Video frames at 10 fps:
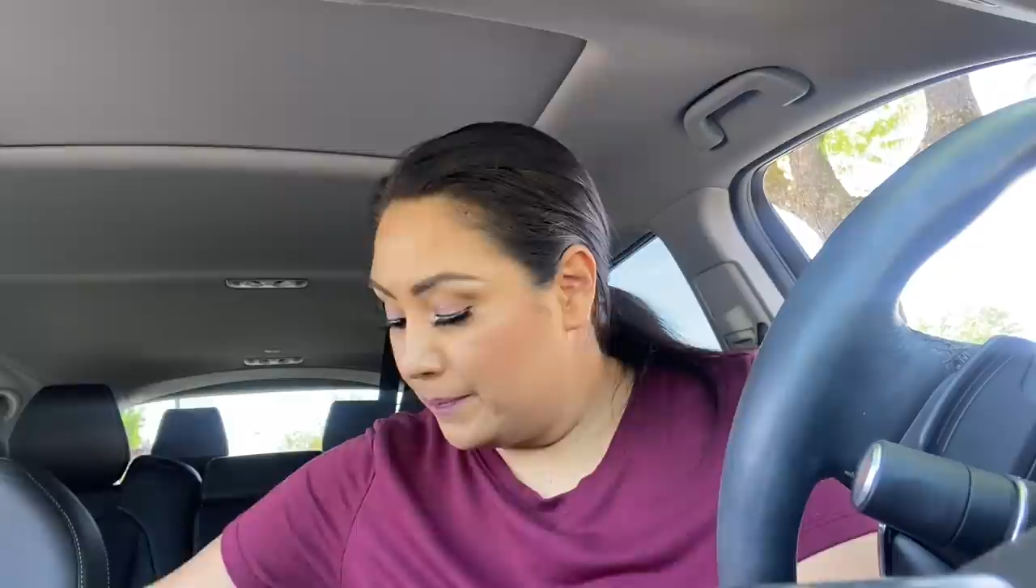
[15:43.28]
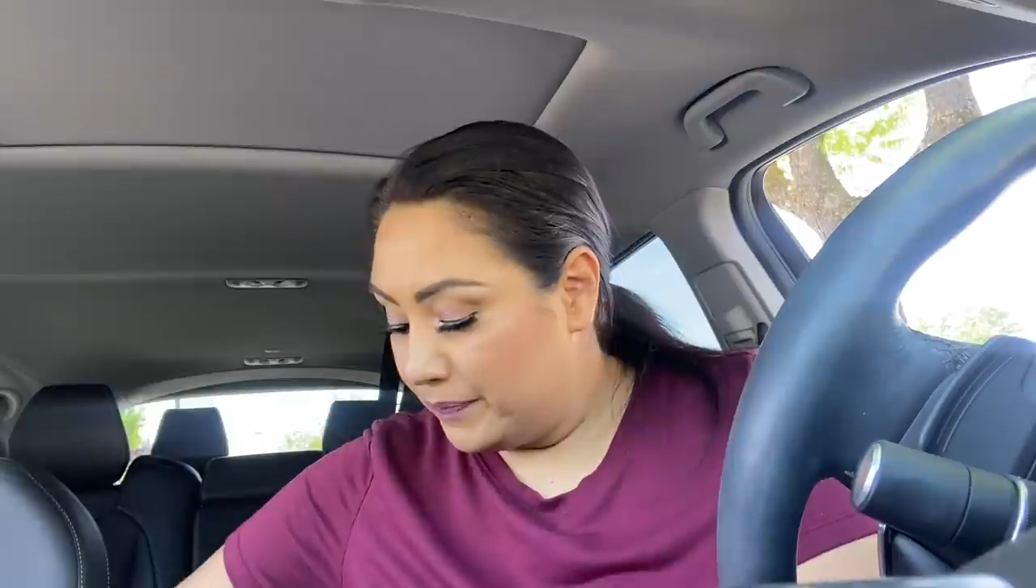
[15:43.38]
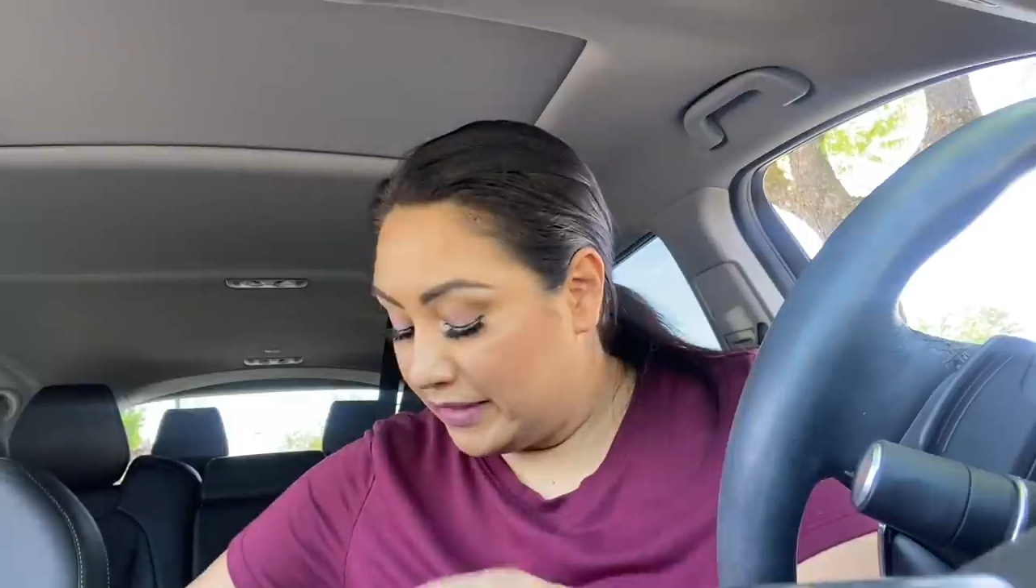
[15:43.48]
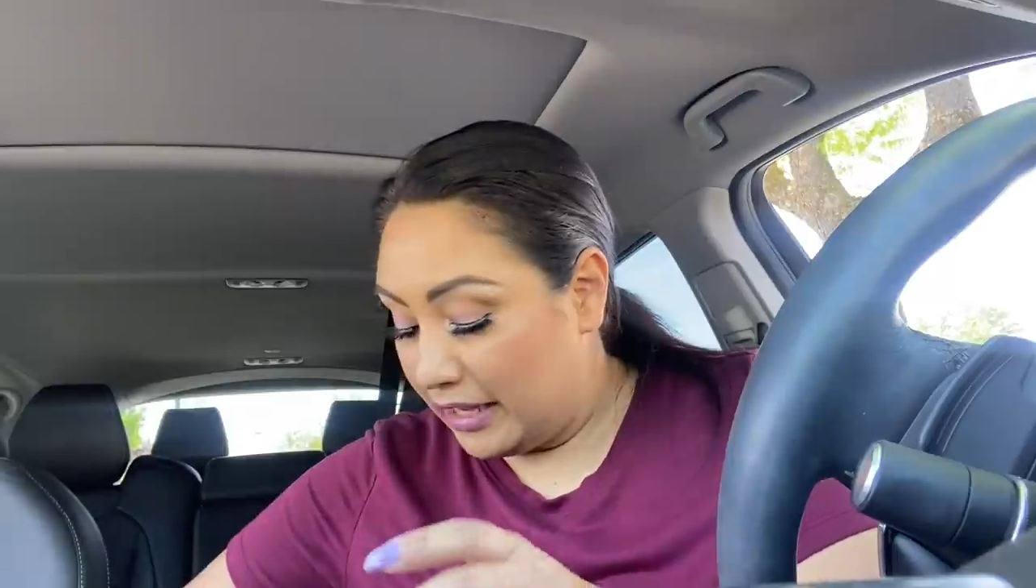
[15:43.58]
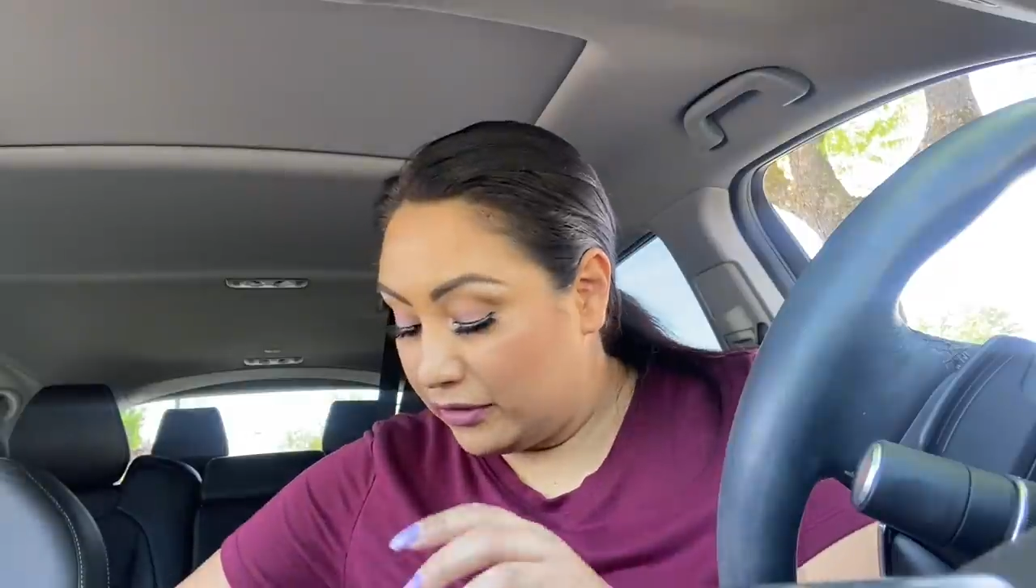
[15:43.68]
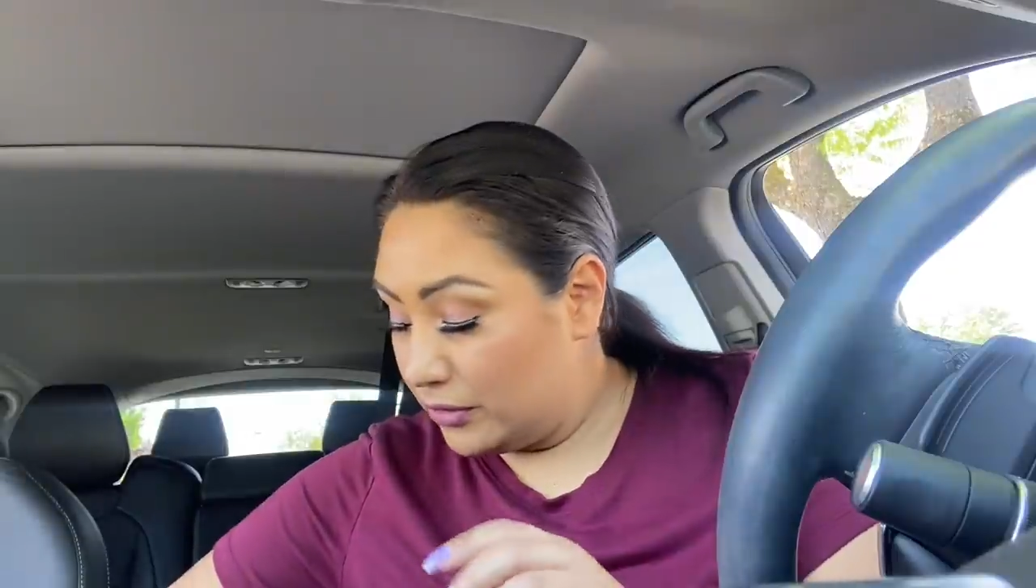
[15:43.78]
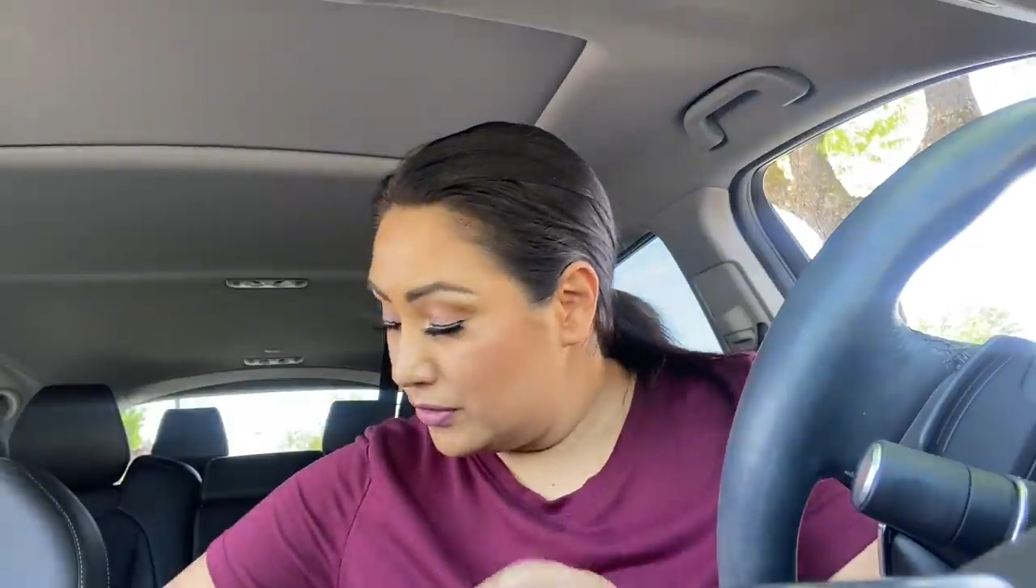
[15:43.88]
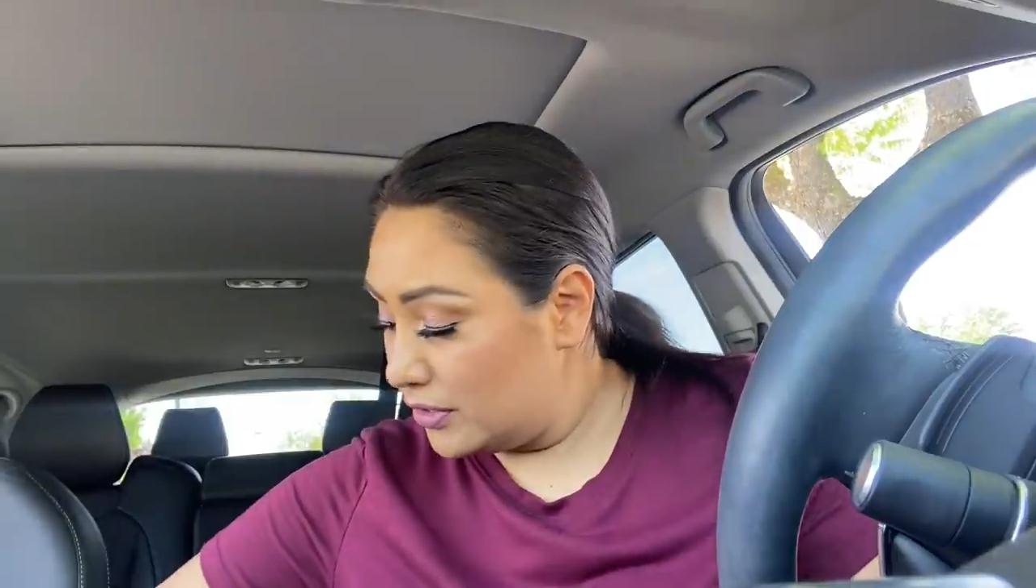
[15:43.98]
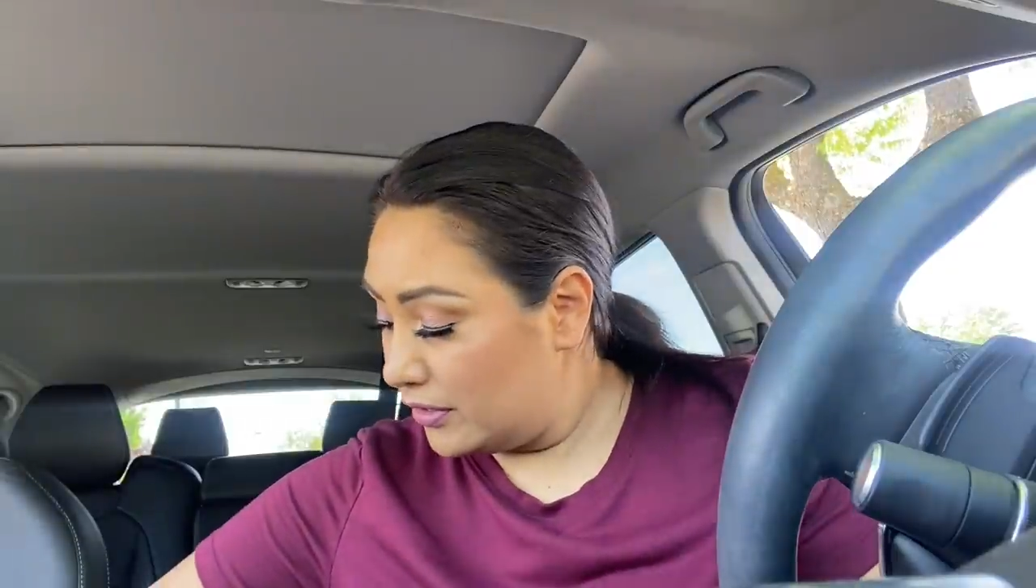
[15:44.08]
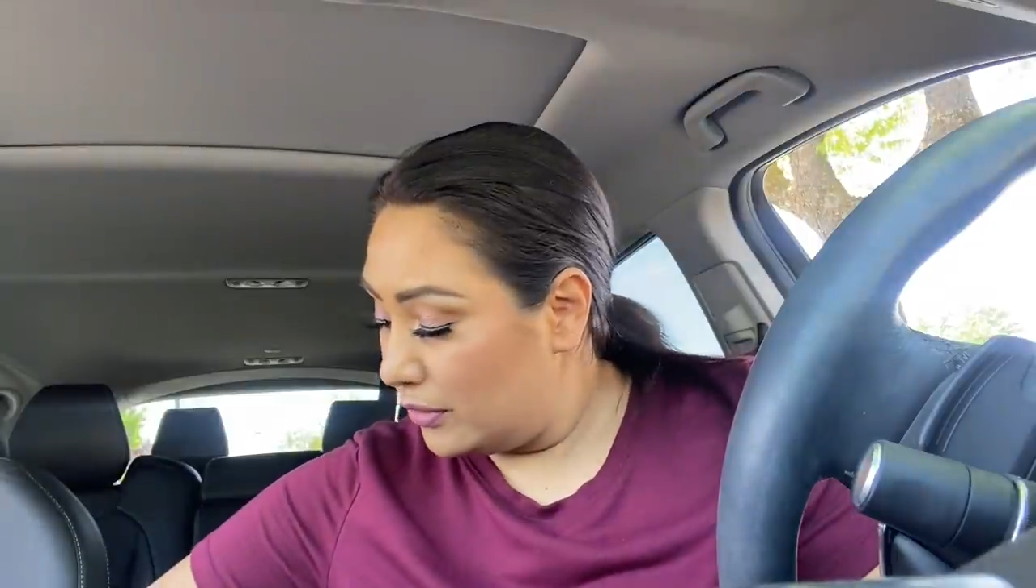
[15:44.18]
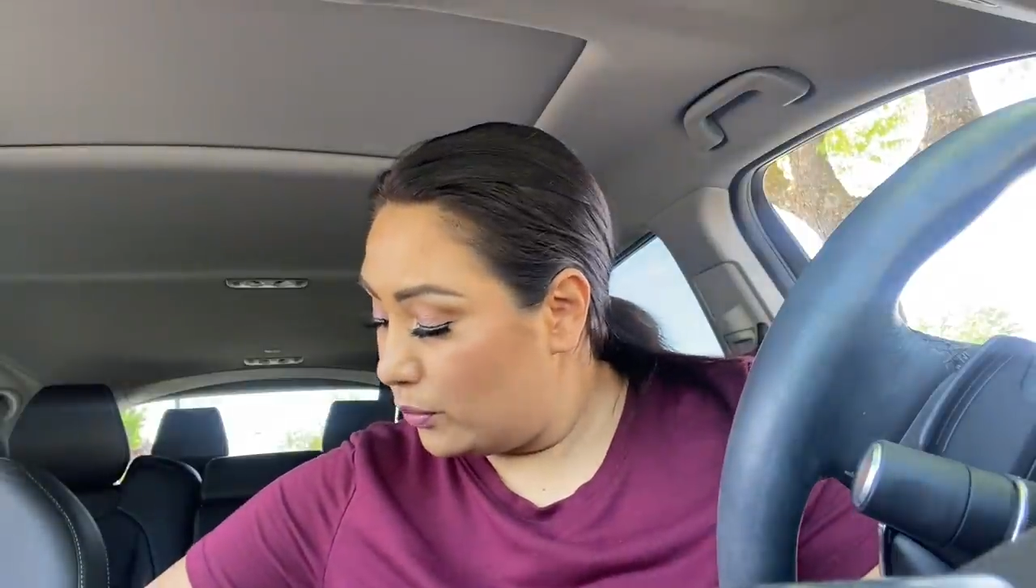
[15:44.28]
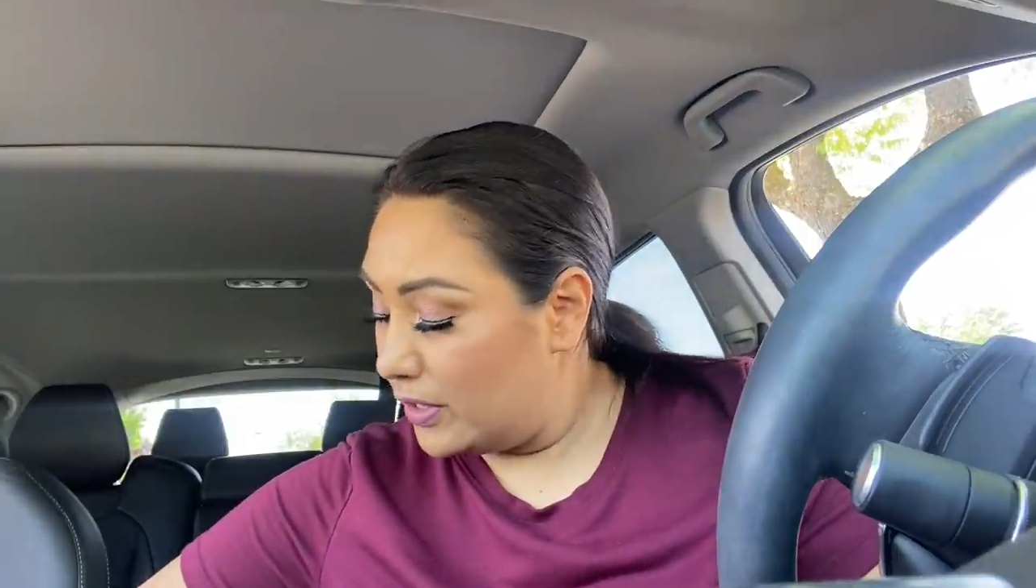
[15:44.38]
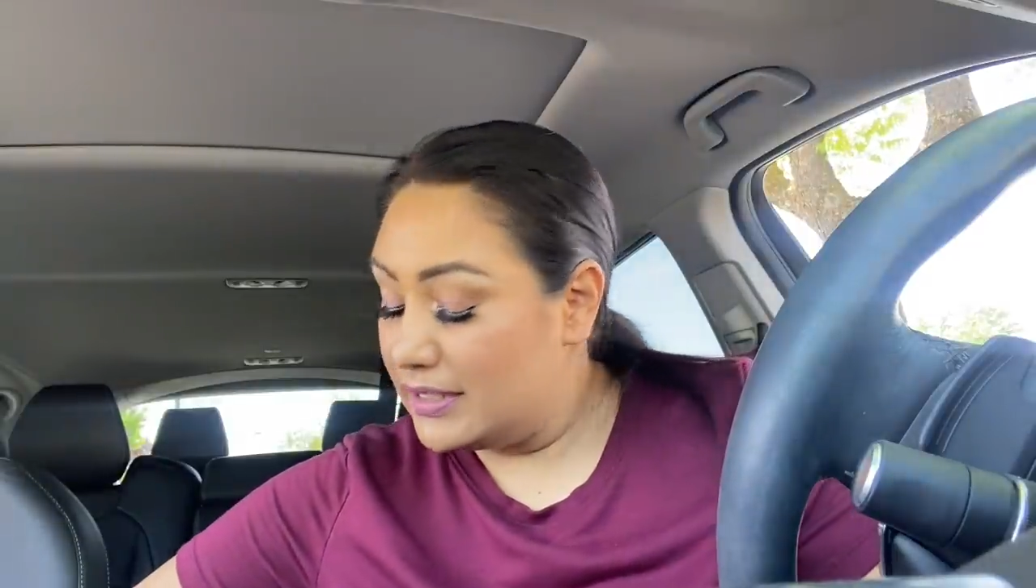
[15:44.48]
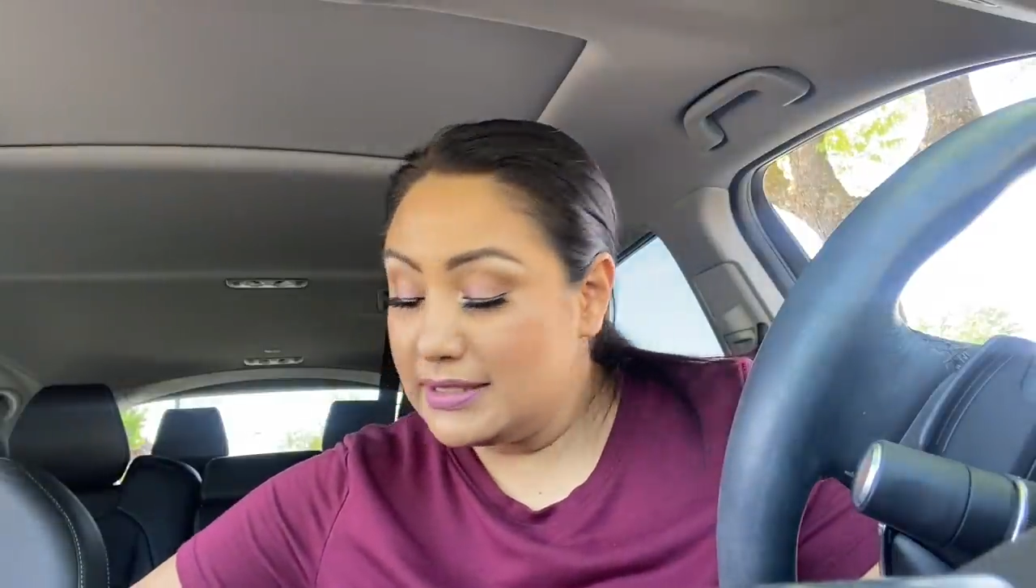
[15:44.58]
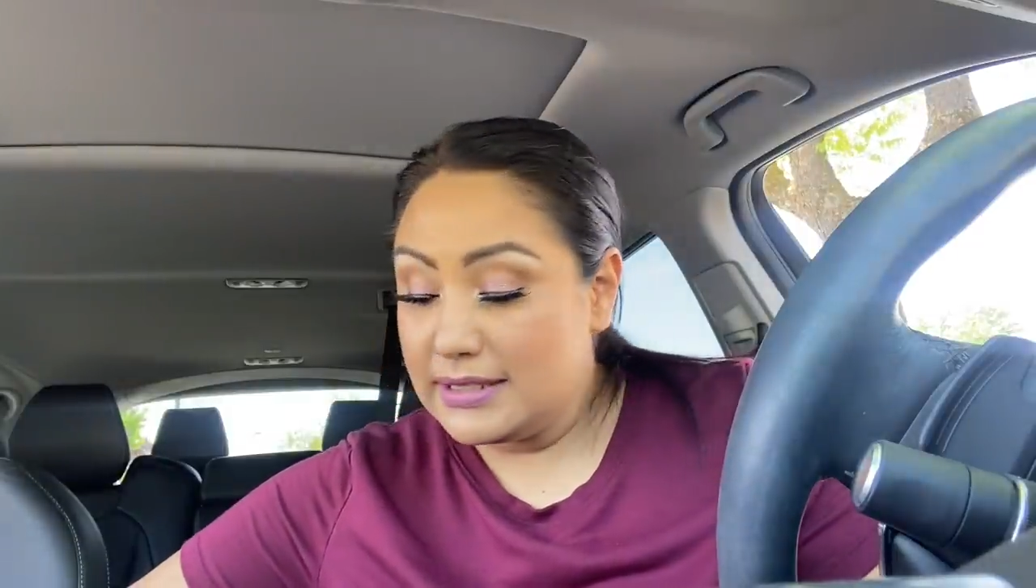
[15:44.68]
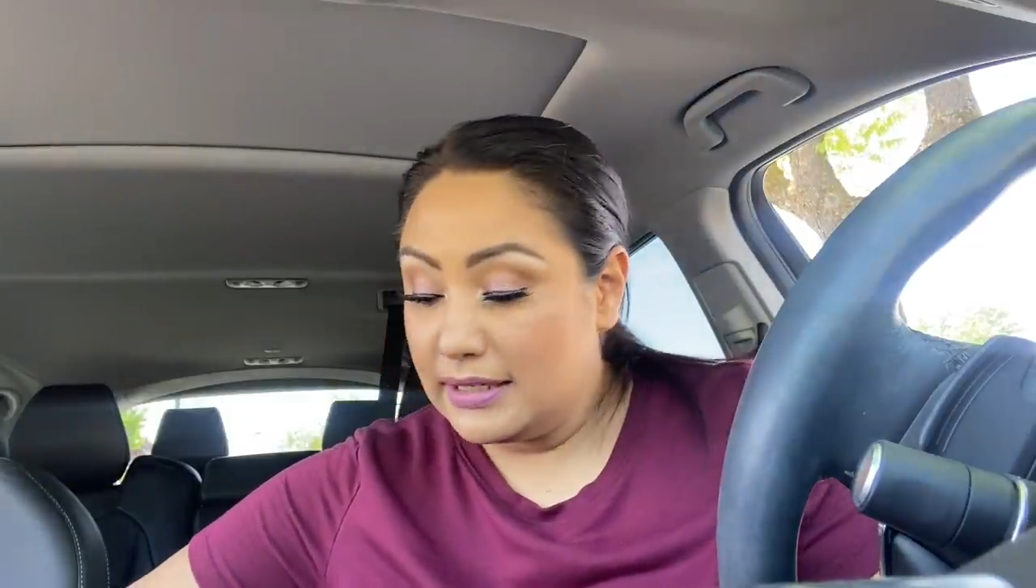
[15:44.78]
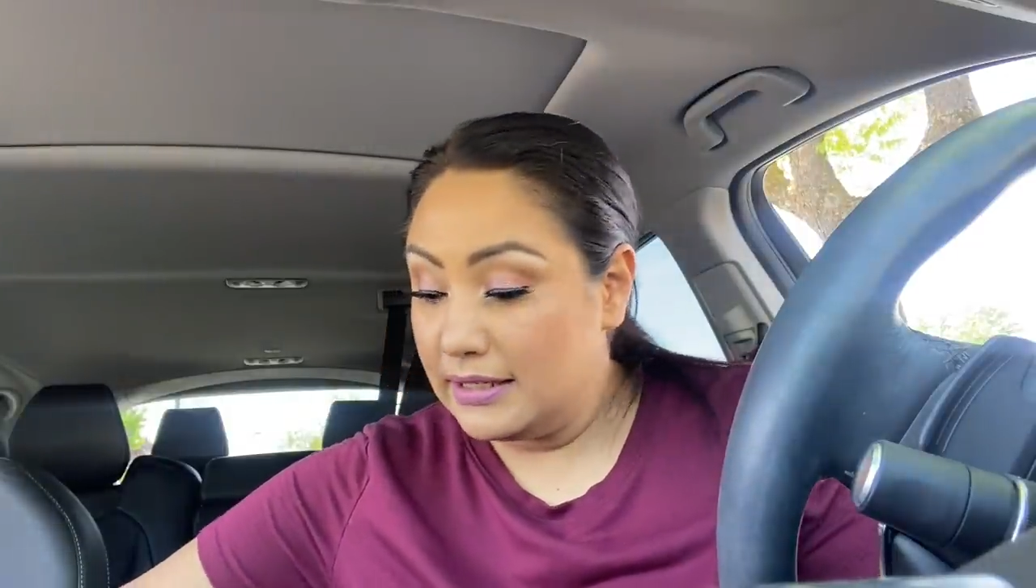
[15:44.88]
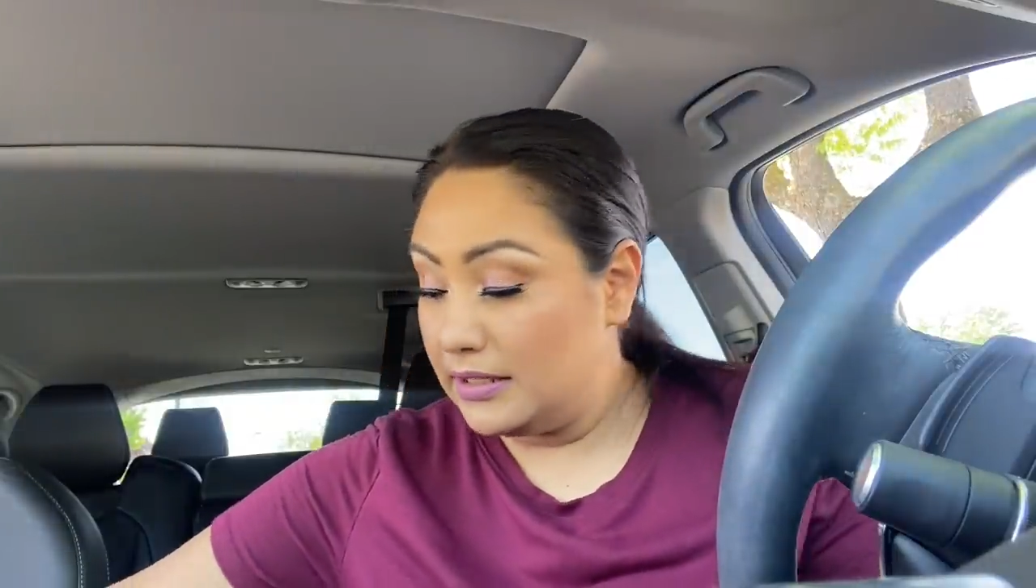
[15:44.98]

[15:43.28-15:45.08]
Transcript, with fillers: Now those are the ones,